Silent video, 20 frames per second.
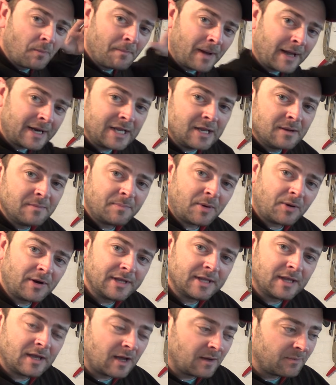money on
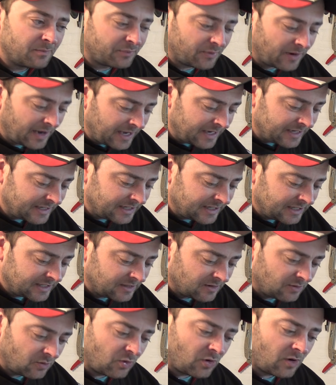buying a
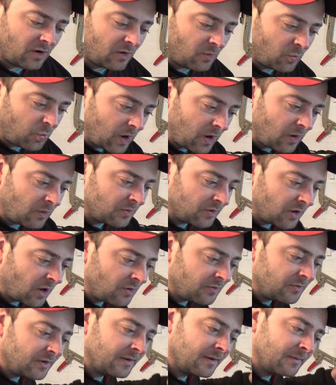branded or a
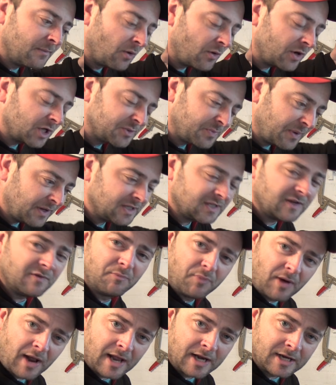well-known, more
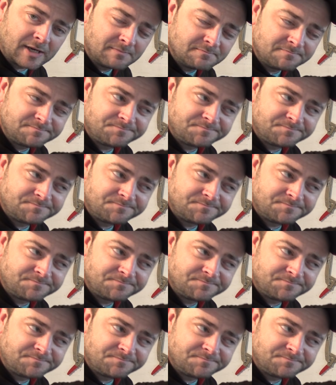expensive brand.